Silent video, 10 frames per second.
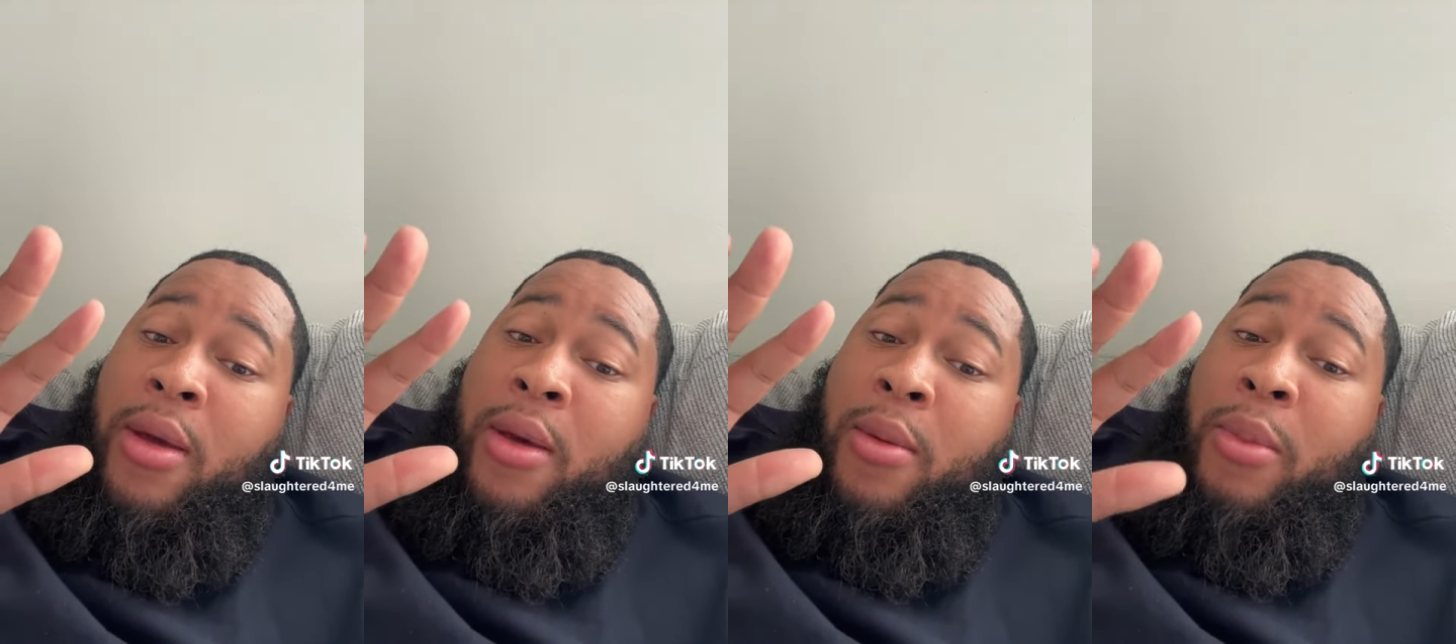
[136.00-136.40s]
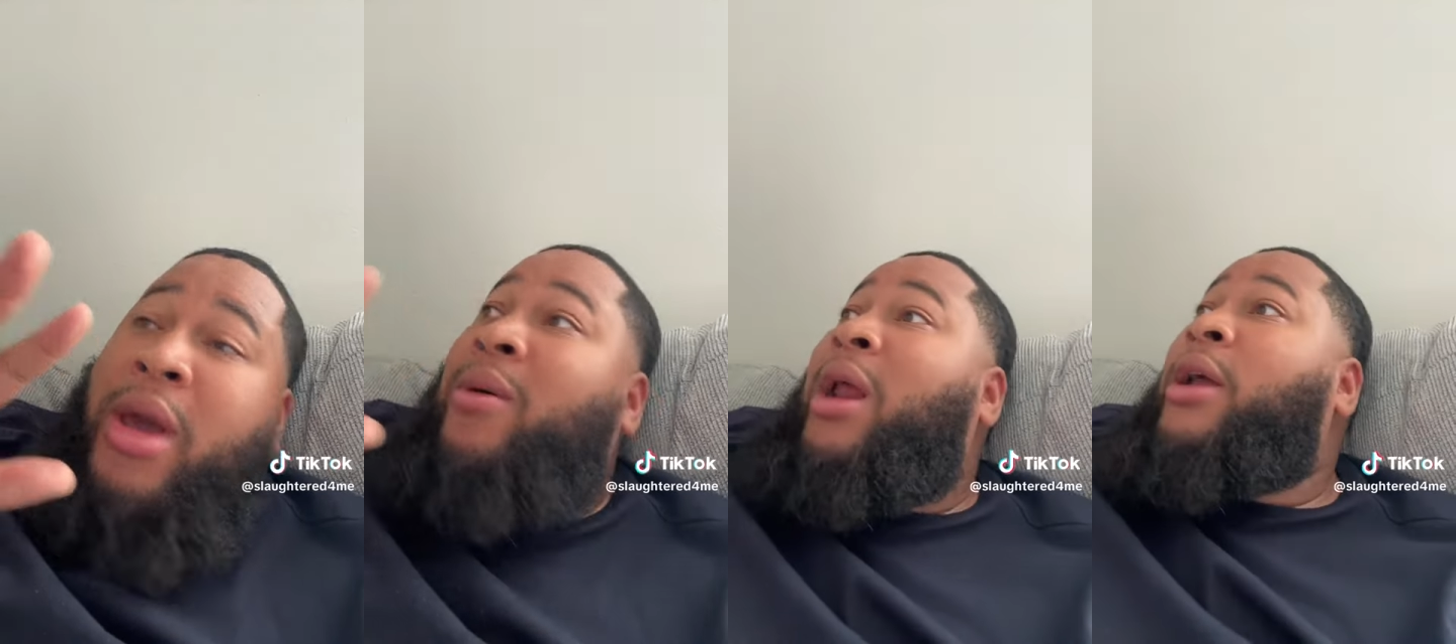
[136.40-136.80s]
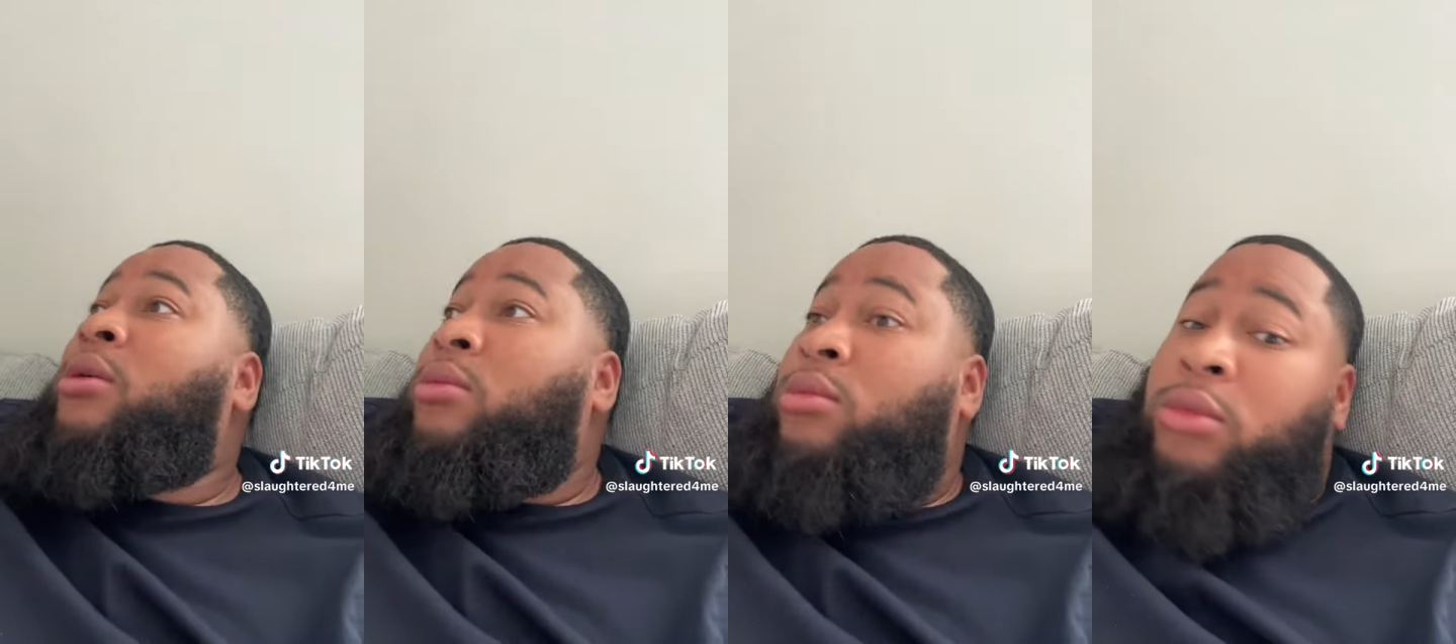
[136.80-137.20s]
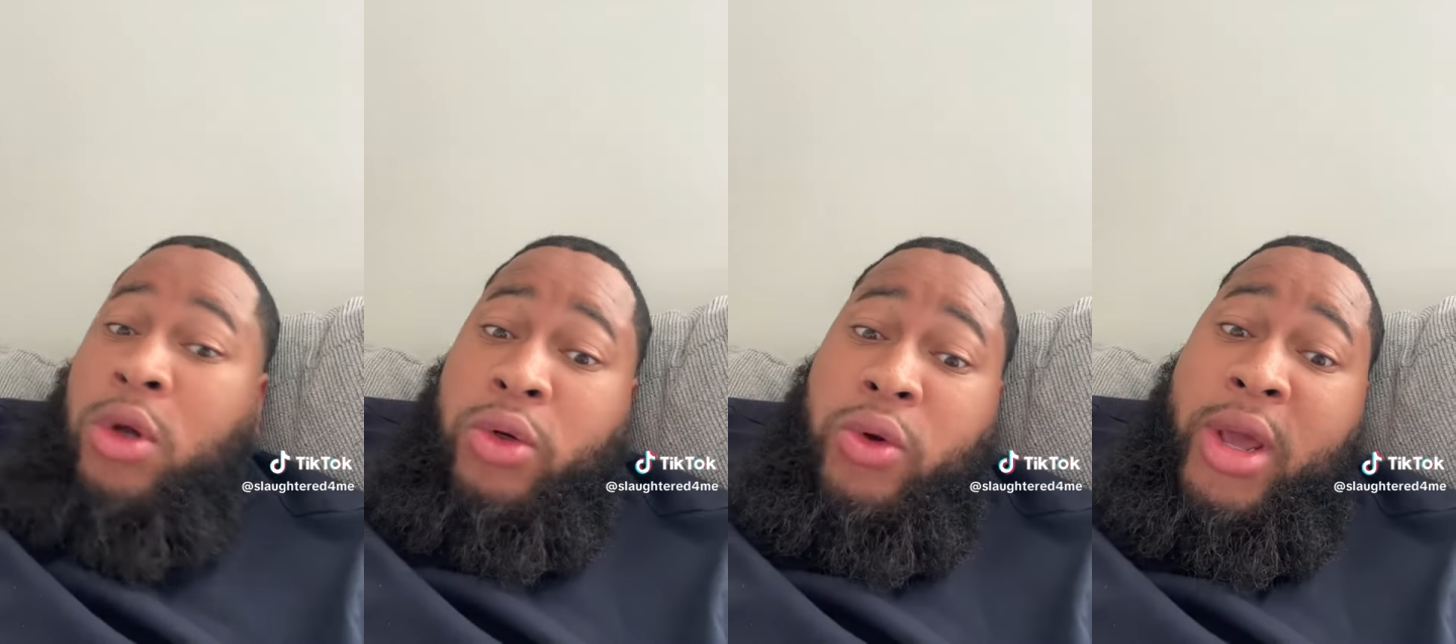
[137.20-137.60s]
But he was like,
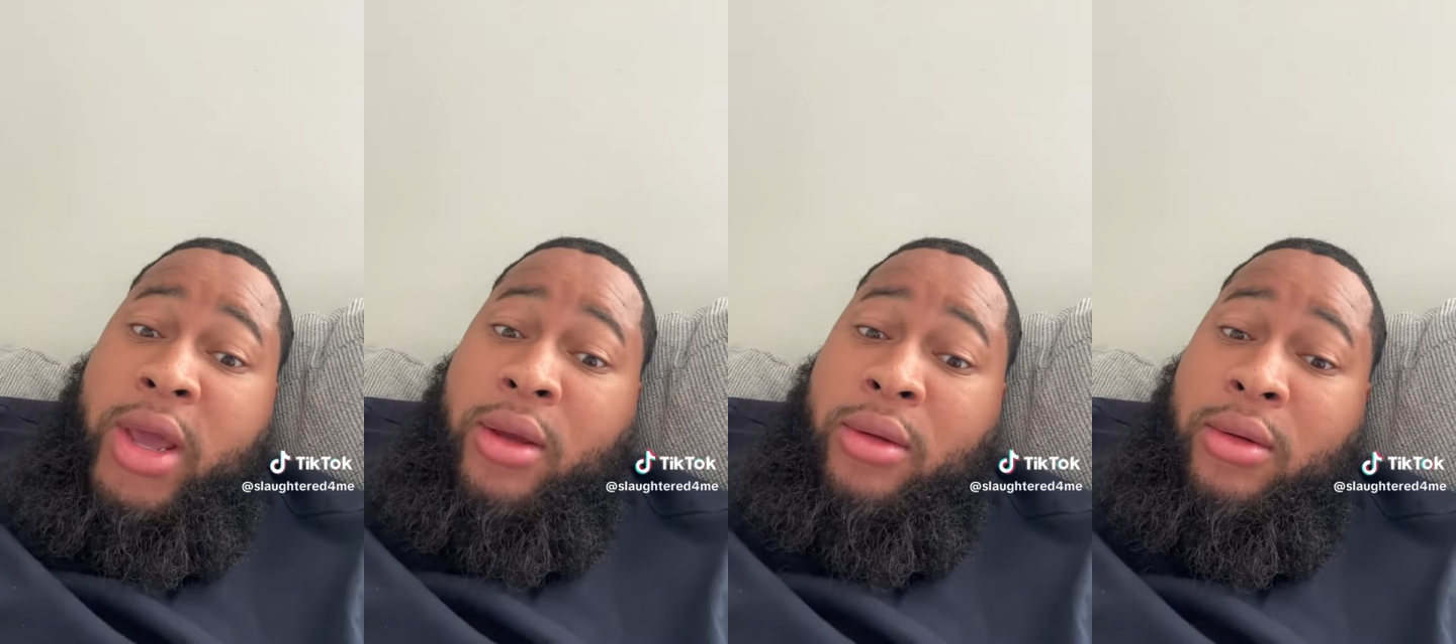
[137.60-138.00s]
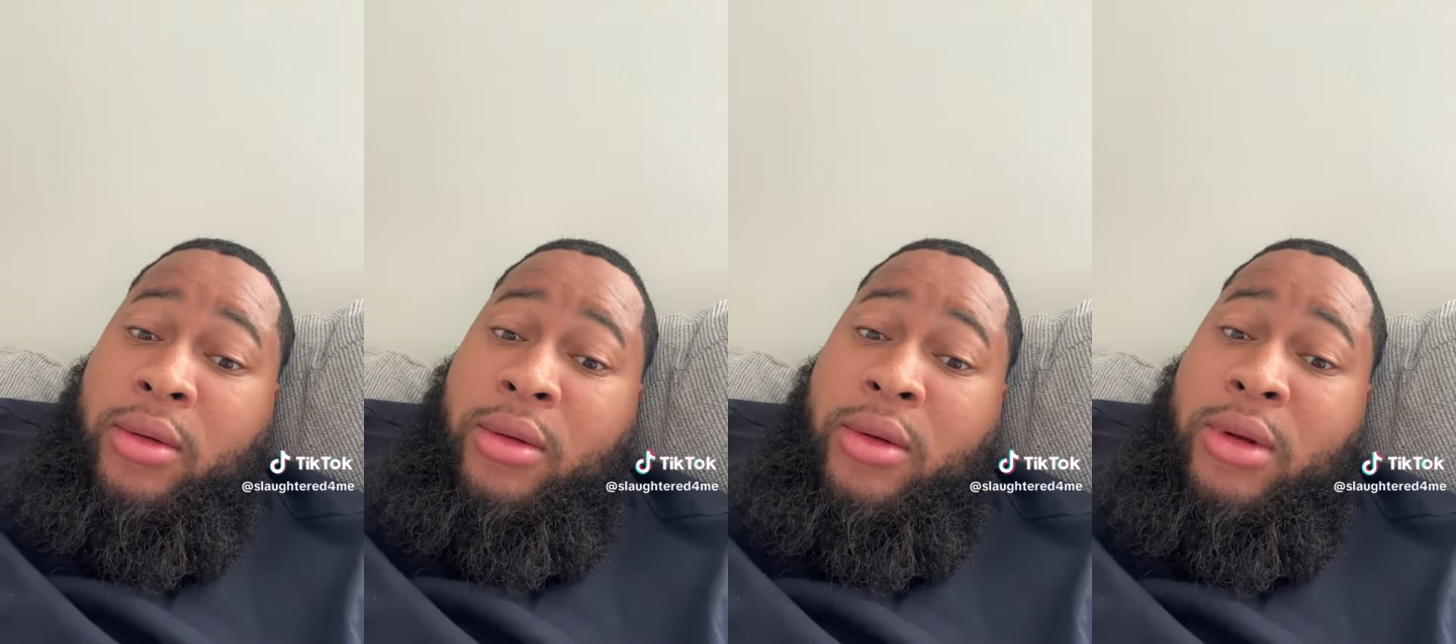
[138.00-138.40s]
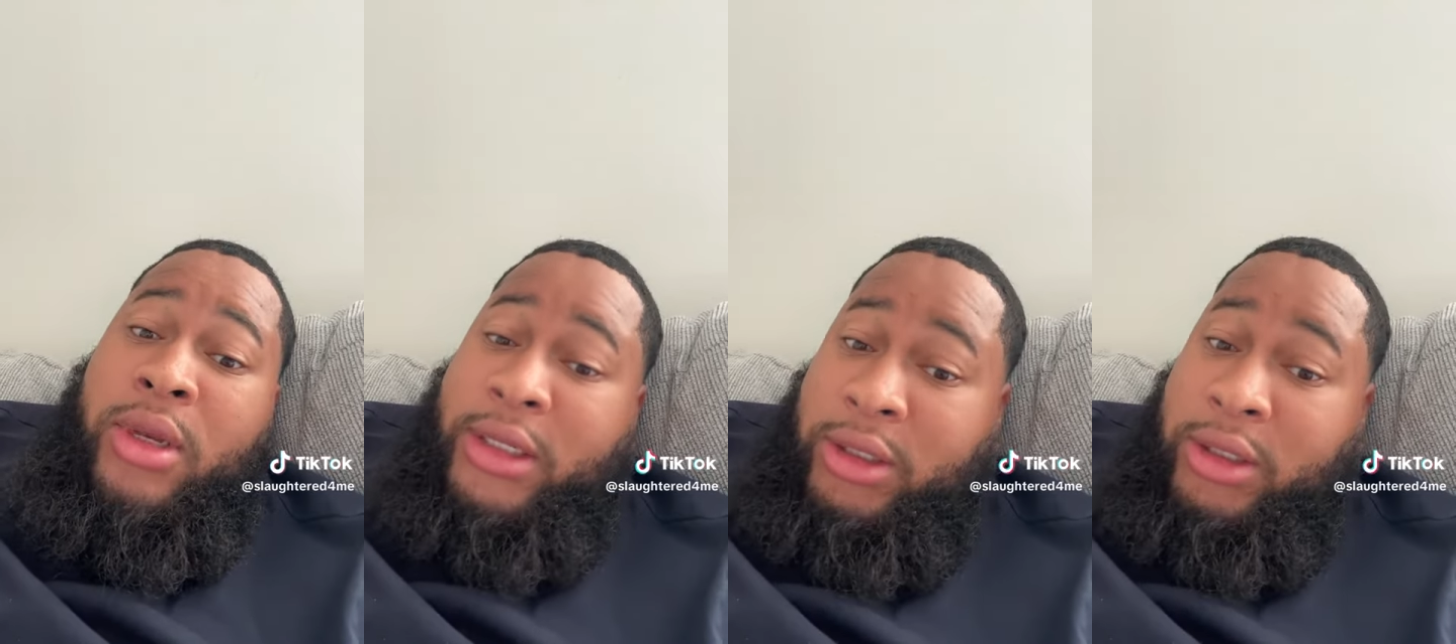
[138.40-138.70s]
don't do that. This